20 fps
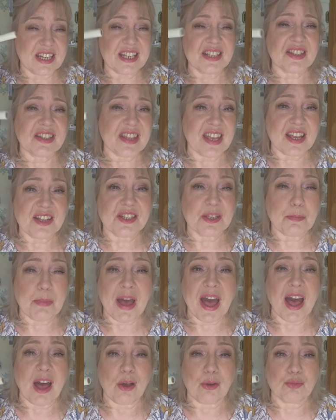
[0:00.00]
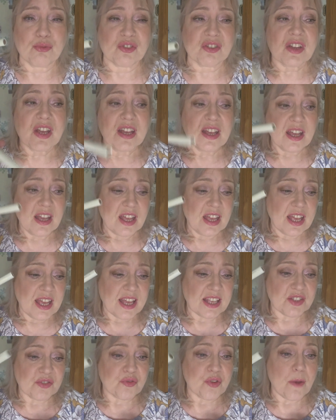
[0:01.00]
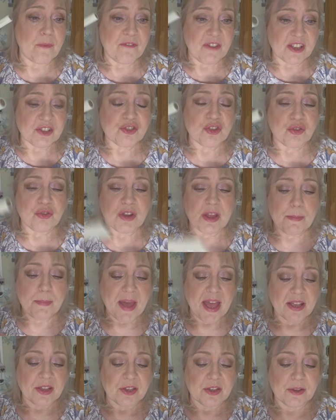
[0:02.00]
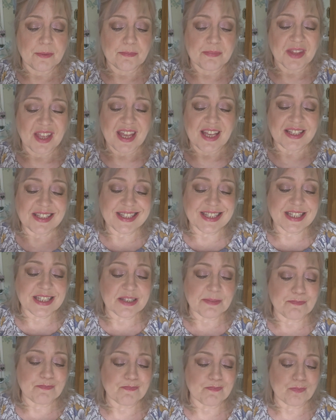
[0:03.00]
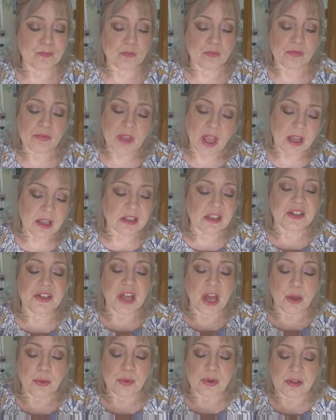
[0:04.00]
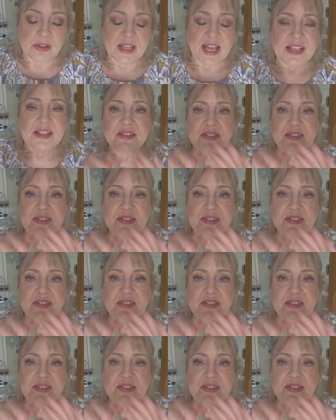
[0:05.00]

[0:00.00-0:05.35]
is £30. It's from Victoria Beckham. It's, you know, like I